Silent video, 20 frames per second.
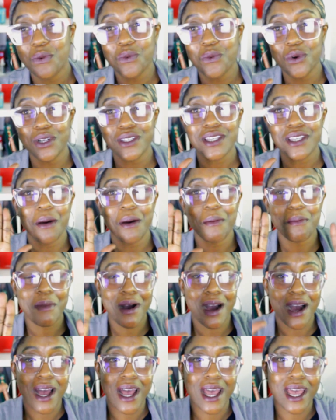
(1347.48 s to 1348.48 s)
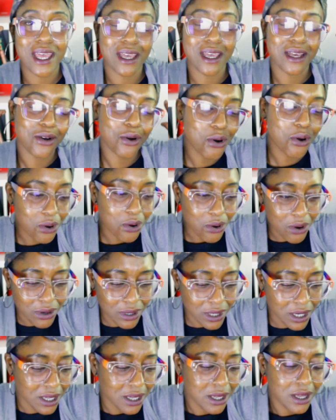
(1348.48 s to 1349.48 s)
was my
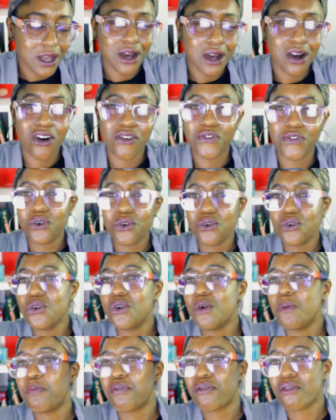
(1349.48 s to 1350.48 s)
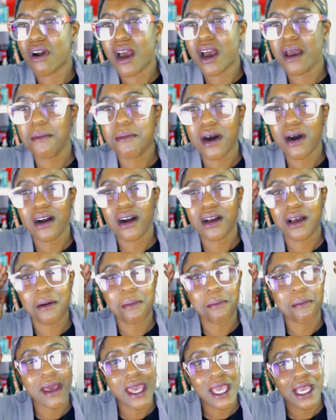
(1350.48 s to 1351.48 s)
haul of all Primark
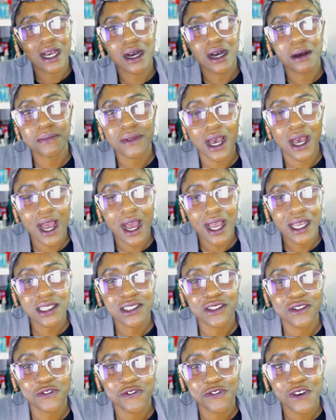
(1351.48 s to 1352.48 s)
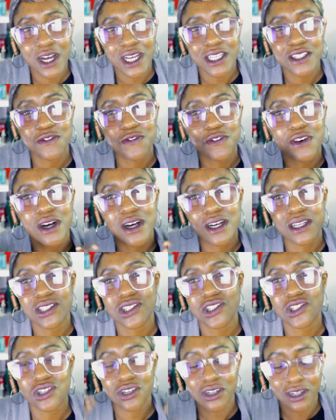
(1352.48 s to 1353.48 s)
makeup that I could find for us
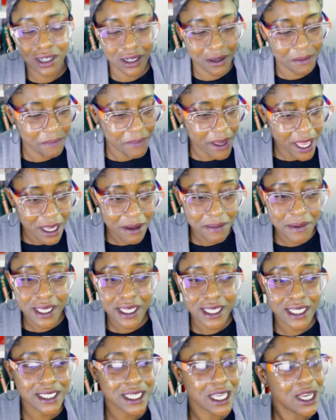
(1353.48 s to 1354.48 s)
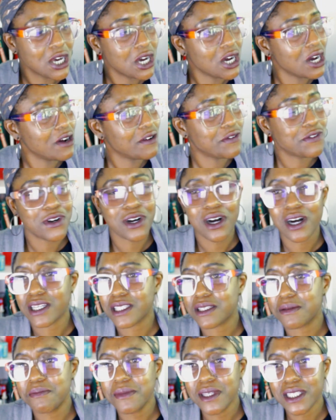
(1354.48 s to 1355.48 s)
chocolate babies, for
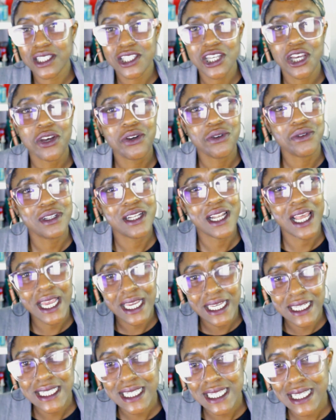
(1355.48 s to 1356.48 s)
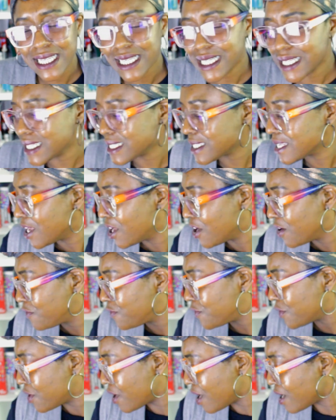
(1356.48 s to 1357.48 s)
us mid-tone ladies,
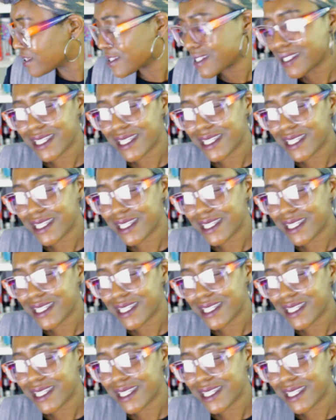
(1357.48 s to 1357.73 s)
for us